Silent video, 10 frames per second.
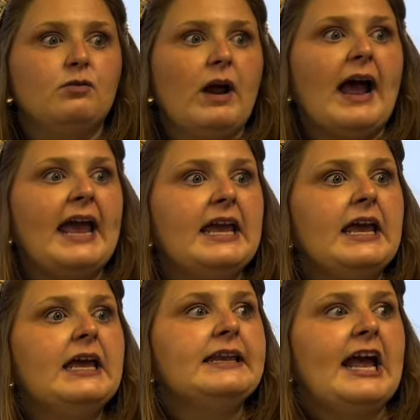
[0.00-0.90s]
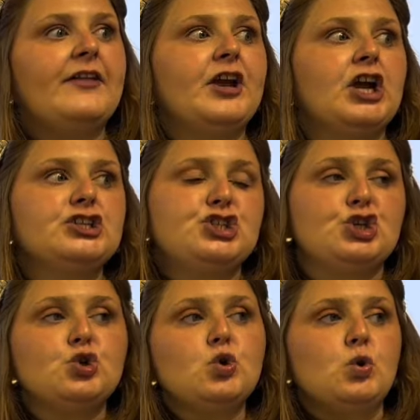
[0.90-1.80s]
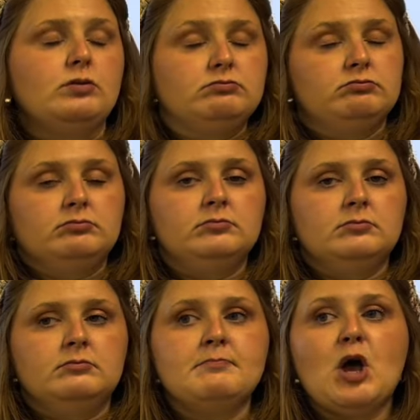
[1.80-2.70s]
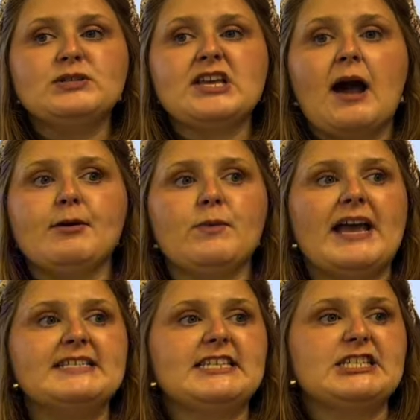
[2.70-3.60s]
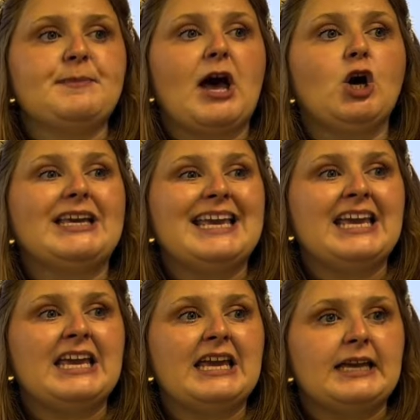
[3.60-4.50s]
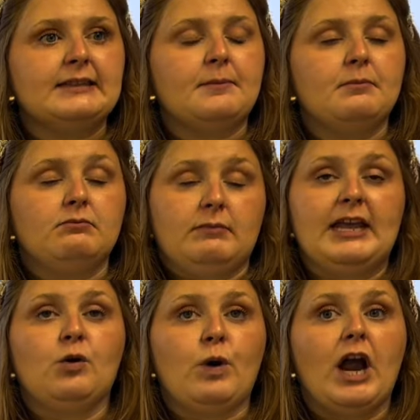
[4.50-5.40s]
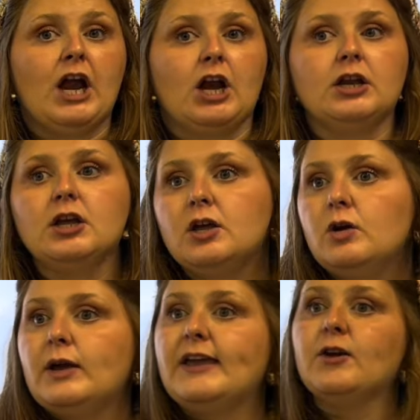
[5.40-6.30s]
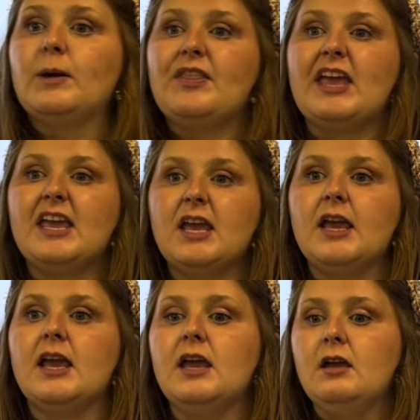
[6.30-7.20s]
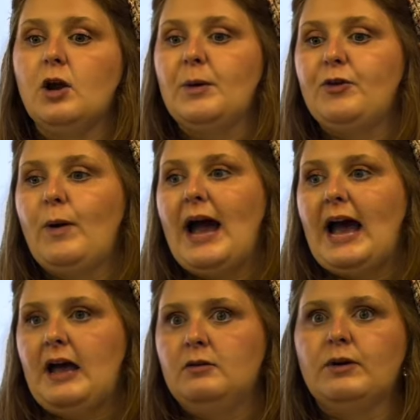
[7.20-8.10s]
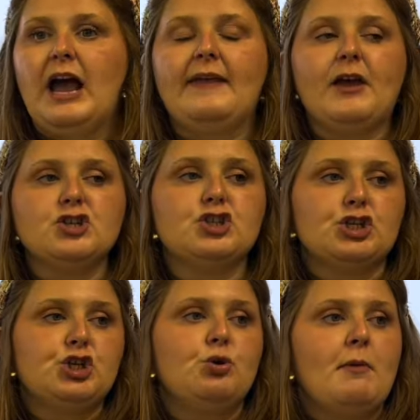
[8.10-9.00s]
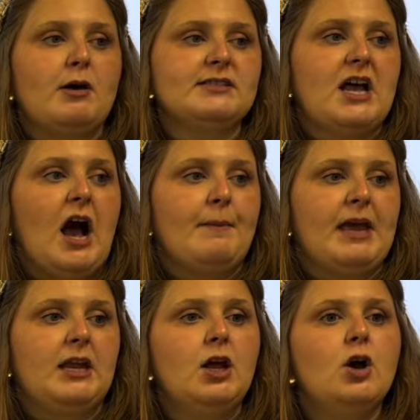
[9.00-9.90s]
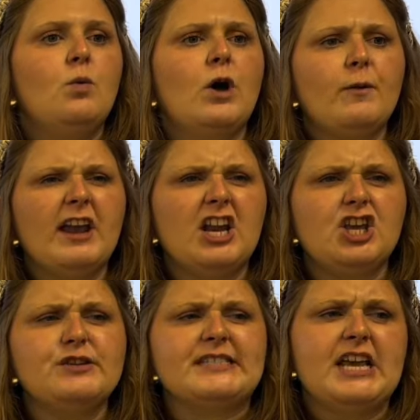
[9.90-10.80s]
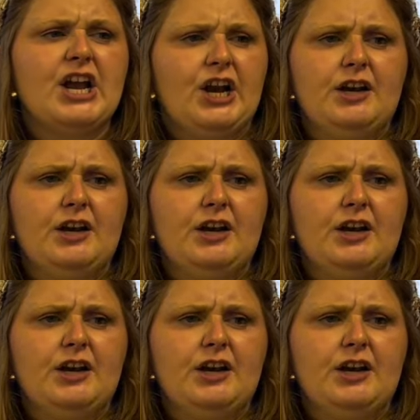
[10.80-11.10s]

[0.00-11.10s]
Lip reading: Right? Now there are 2 most common ways to spell E in a word. Either with an E-E or with a Y. Right? Those are the 2 most common. What are we going to use here?